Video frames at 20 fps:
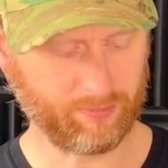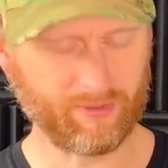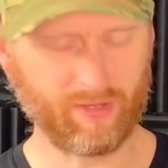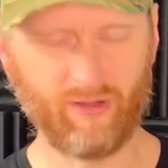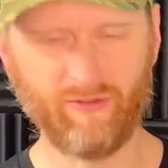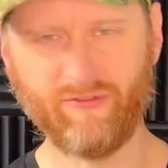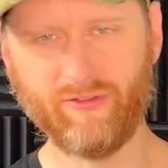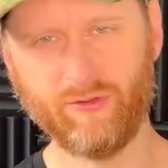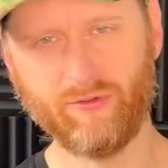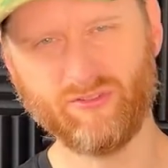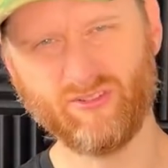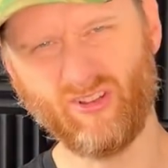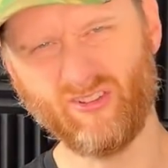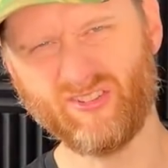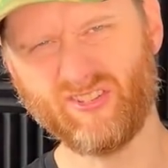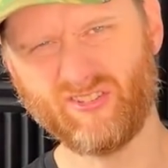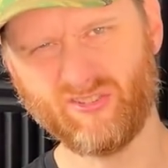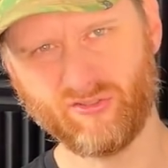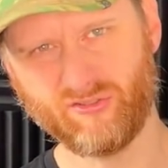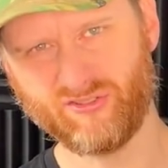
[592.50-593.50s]
got a few
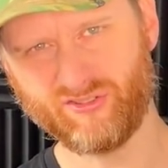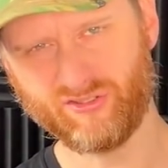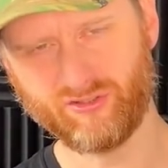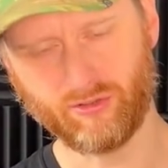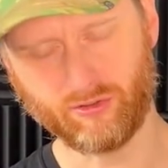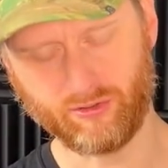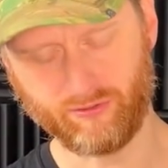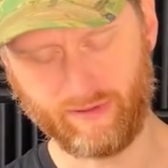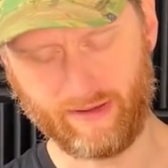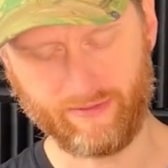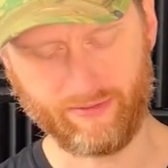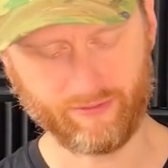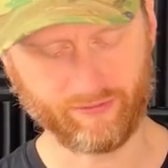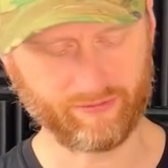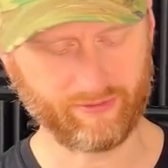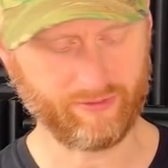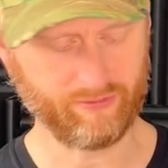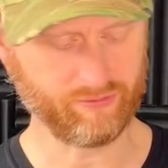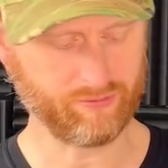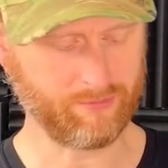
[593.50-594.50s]
shots, it just stuck around the
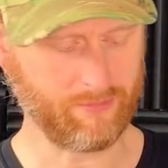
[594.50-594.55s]
300